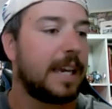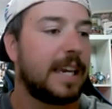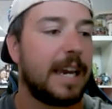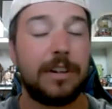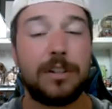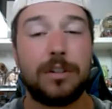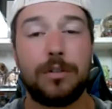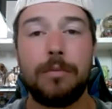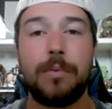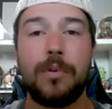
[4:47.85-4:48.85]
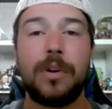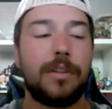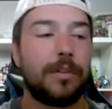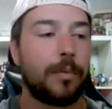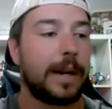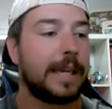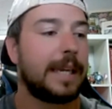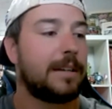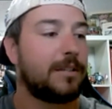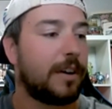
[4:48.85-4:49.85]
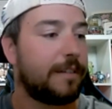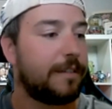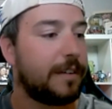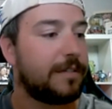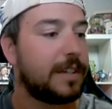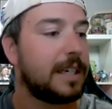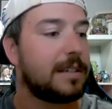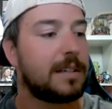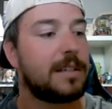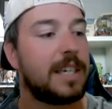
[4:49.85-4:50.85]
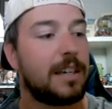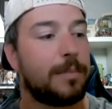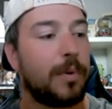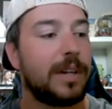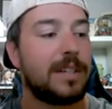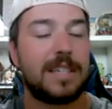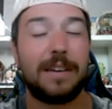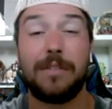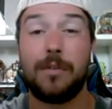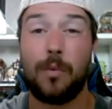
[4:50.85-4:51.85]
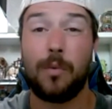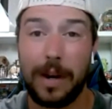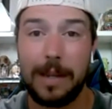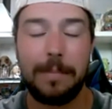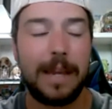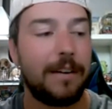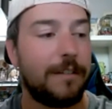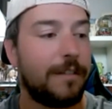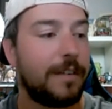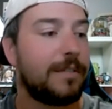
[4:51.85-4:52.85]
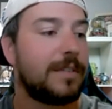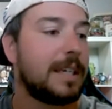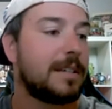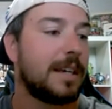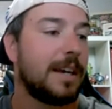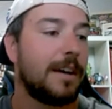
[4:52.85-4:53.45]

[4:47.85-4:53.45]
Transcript: He averaged 2.3 inside 50s, 6.7 rebound 50s,